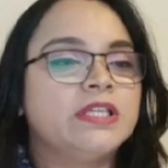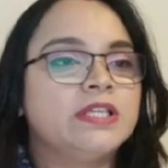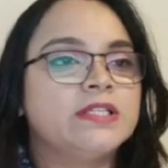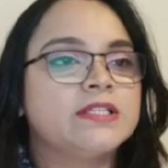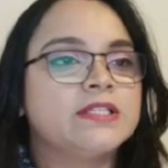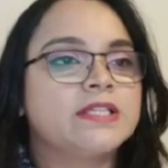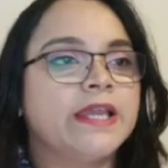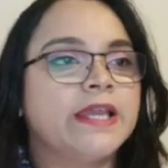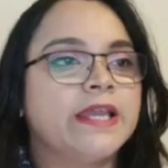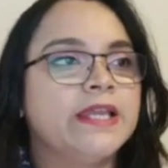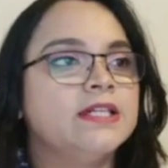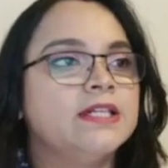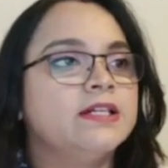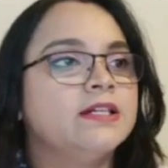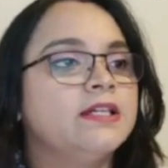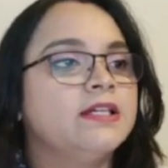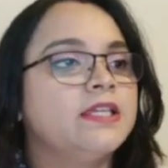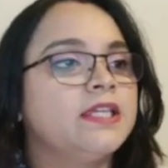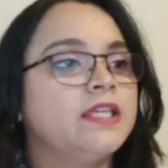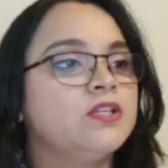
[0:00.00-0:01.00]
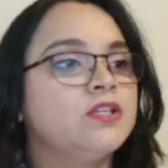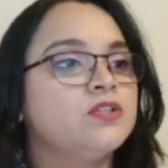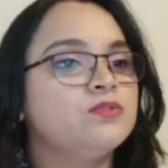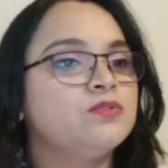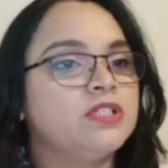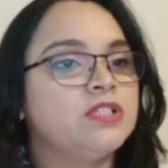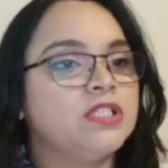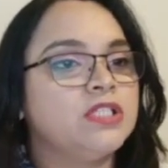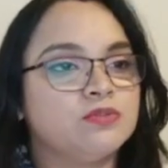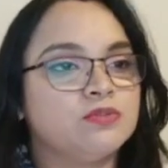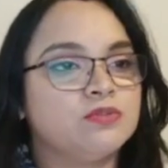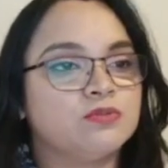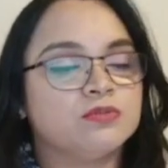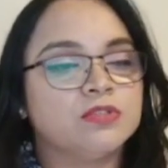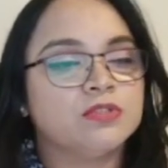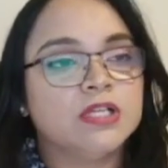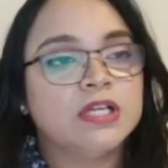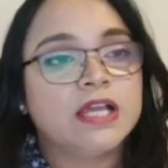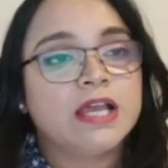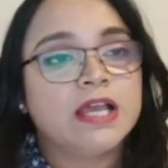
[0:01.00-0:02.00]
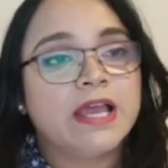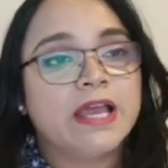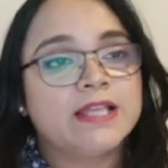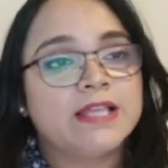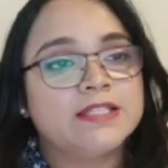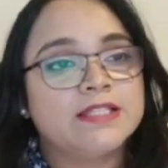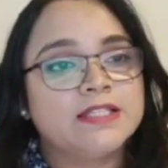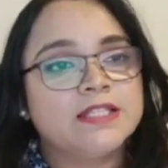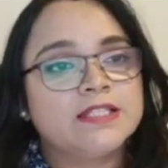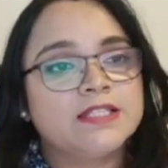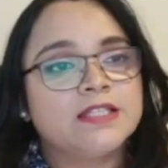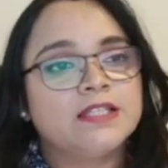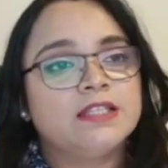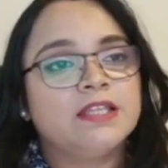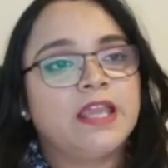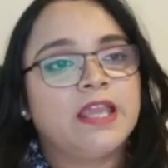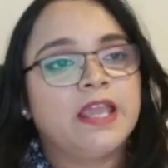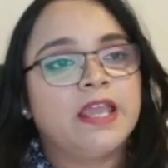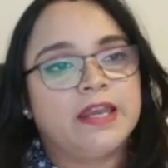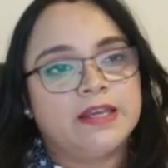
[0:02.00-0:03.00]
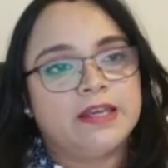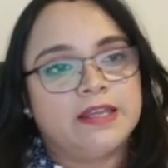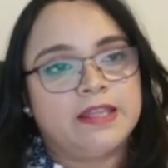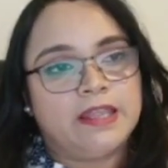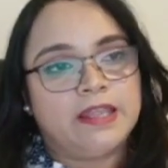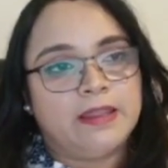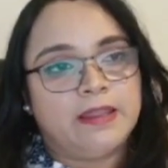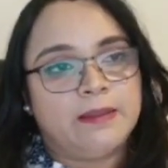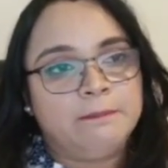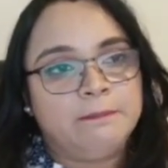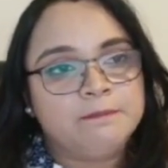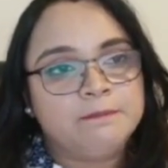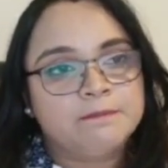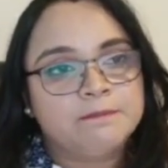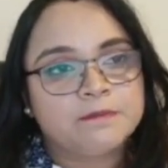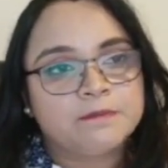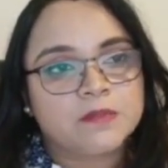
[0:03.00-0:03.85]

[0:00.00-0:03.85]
king side. King to d2. As it is in the endgame,